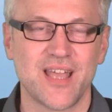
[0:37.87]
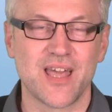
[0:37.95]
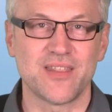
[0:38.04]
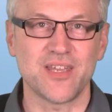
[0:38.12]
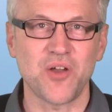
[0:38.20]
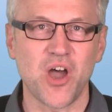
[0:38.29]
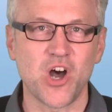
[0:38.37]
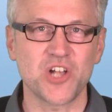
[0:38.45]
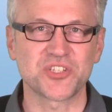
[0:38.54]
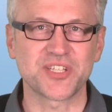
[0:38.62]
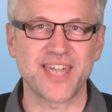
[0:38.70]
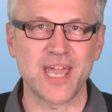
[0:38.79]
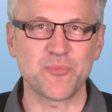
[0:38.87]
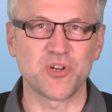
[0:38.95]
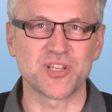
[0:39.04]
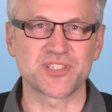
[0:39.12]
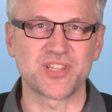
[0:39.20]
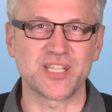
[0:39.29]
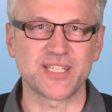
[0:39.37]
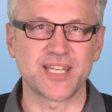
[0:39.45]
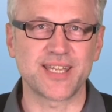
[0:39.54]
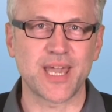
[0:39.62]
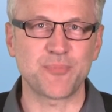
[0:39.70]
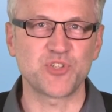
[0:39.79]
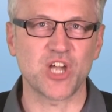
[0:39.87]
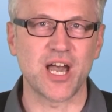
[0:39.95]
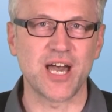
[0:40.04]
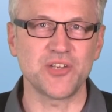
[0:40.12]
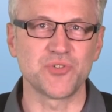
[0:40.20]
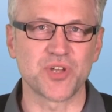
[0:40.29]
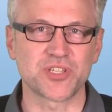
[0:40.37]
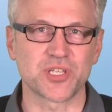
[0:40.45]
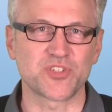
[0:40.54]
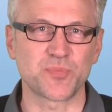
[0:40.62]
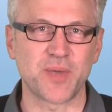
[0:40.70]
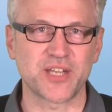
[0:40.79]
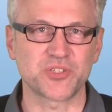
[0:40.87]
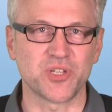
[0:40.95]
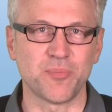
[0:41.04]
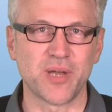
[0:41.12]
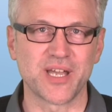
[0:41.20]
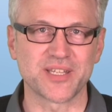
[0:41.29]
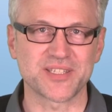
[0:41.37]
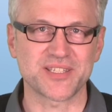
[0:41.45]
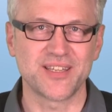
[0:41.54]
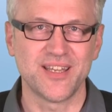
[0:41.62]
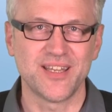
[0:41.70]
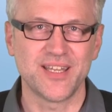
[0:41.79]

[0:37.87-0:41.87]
There are also cameras that can capture hundreds of spectral bands.